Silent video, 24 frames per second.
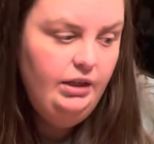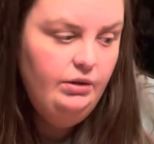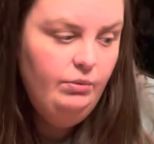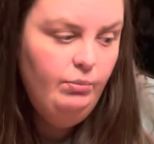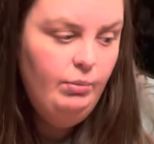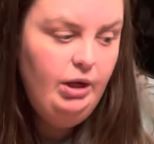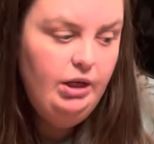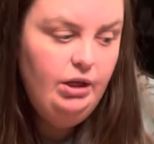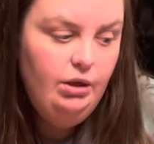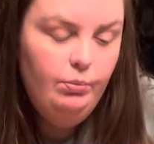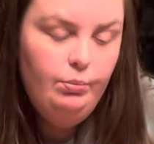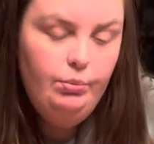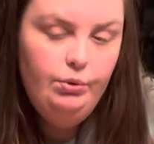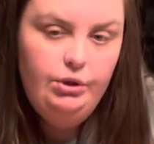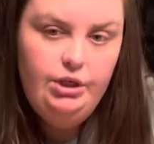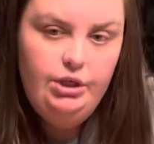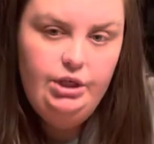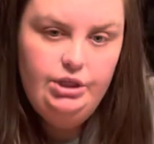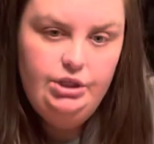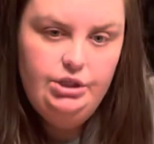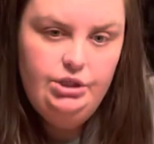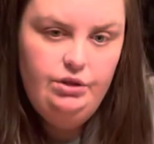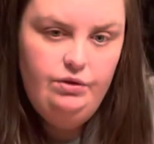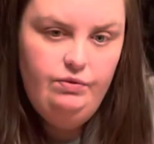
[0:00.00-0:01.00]
make a
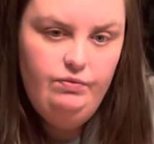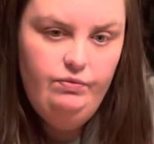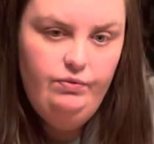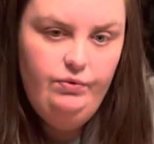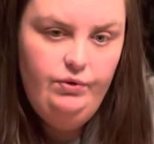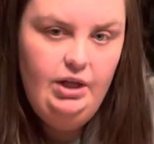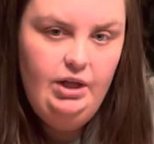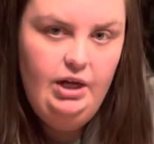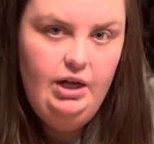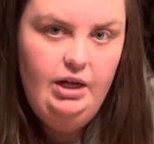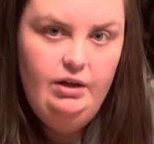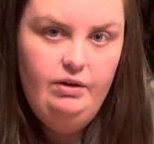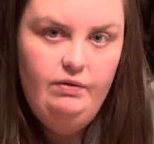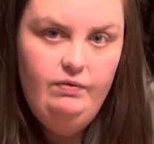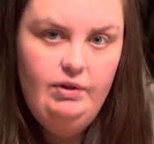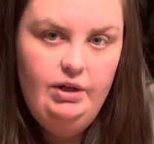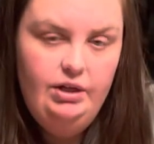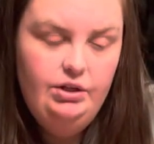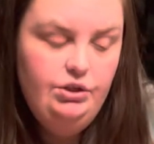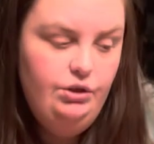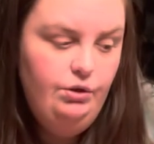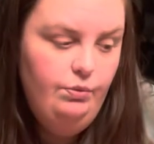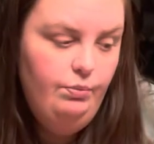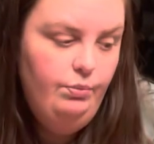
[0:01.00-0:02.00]
prediction for that if
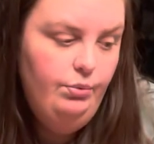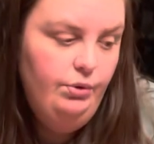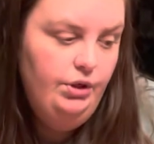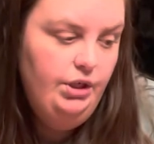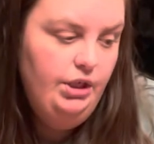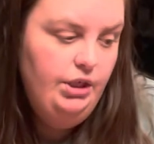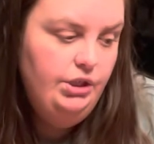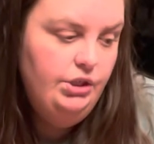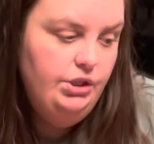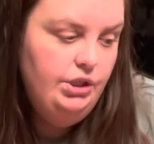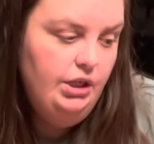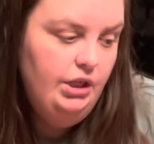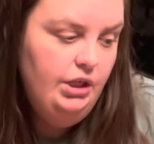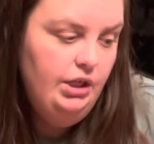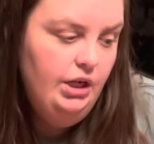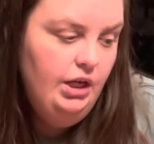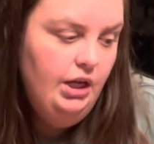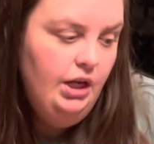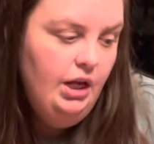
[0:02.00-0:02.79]
that's your prediction.